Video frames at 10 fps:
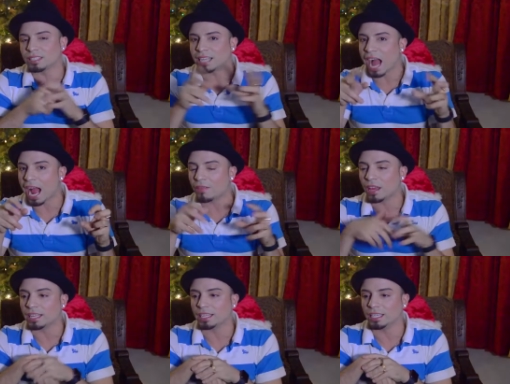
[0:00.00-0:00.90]
guy
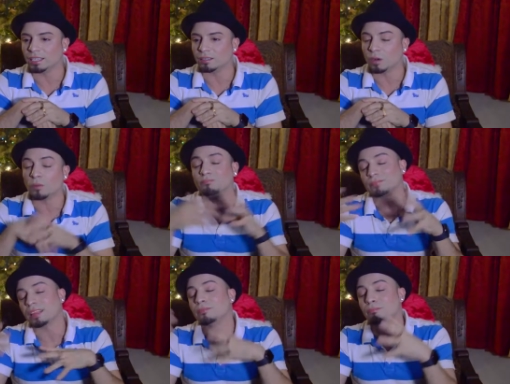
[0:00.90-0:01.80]
that he, well,
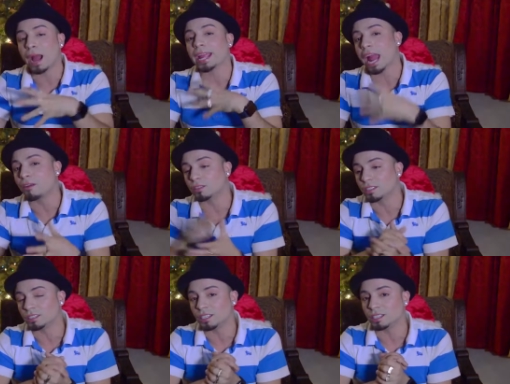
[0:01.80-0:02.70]
my
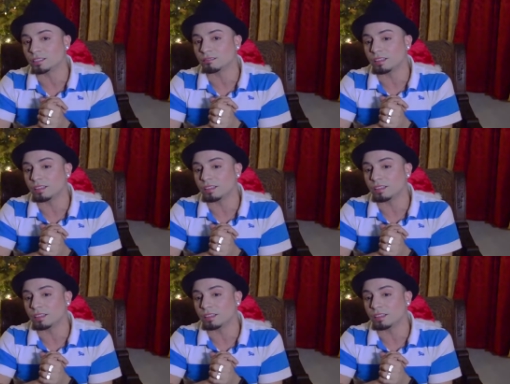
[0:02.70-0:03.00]
character doesn't